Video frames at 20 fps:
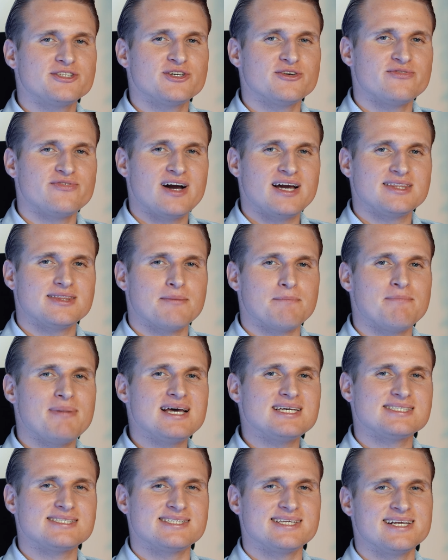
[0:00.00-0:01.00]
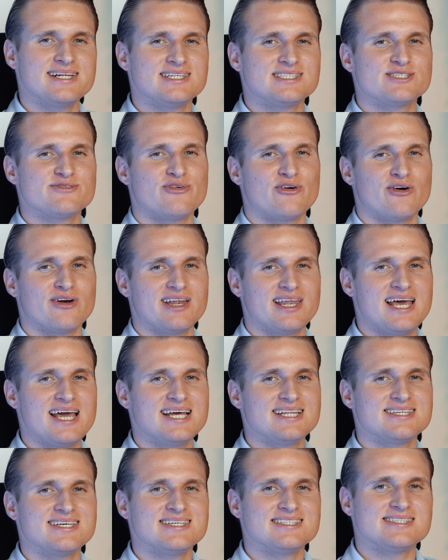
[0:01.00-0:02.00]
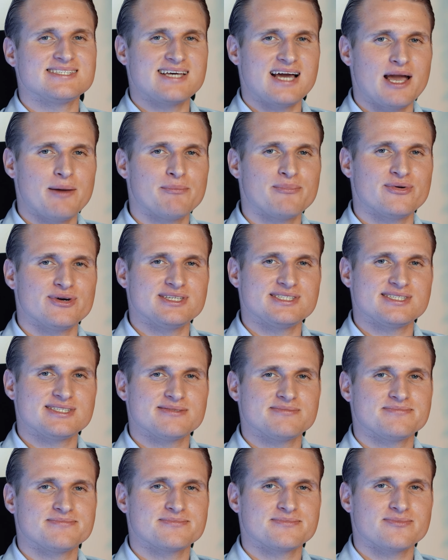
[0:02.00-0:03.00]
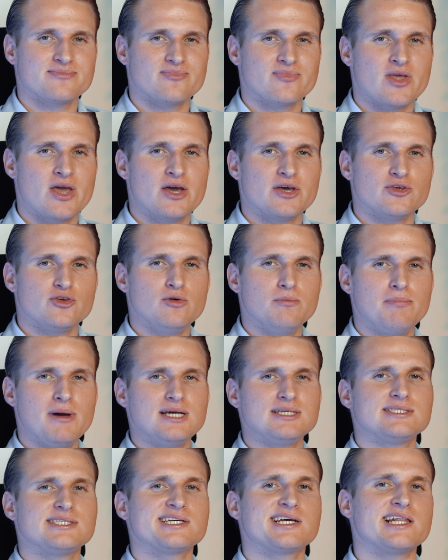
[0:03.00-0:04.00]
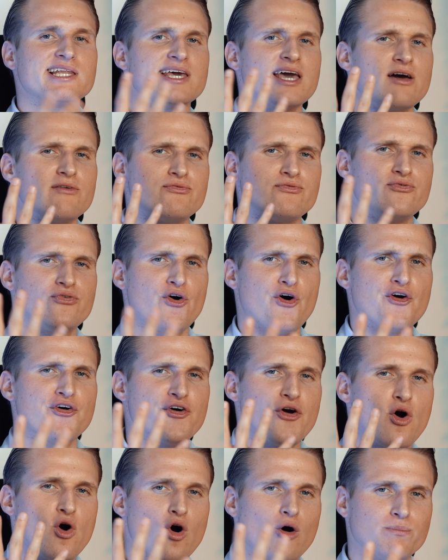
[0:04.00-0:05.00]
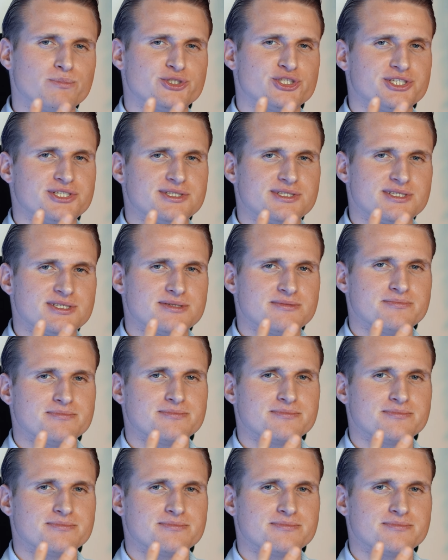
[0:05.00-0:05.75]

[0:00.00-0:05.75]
to find the best deals for land in Cyprus? You basically have 4 options.